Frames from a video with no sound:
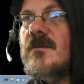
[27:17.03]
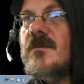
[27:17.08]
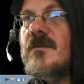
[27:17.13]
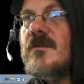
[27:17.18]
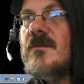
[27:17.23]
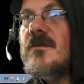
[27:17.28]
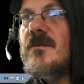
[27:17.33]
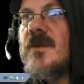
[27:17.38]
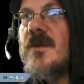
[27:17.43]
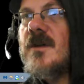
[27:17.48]

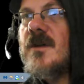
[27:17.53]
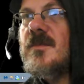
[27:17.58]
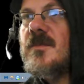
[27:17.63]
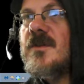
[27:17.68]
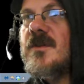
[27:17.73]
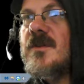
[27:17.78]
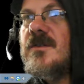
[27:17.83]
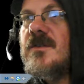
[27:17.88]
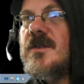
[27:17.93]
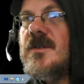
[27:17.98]
I'll
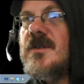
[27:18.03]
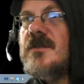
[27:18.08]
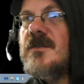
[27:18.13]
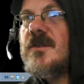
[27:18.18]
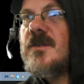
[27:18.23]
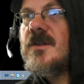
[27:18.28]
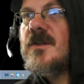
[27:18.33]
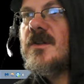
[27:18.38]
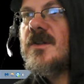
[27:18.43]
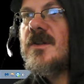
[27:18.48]
upload these. We
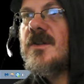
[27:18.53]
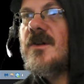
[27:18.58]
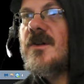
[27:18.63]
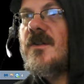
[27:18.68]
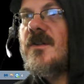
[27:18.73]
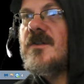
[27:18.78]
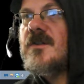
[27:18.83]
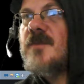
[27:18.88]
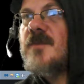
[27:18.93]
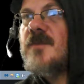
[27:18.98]
can link all
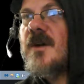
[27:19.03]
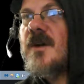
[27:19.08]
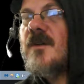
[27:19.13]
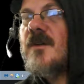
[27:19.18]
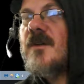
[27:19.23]
these back to the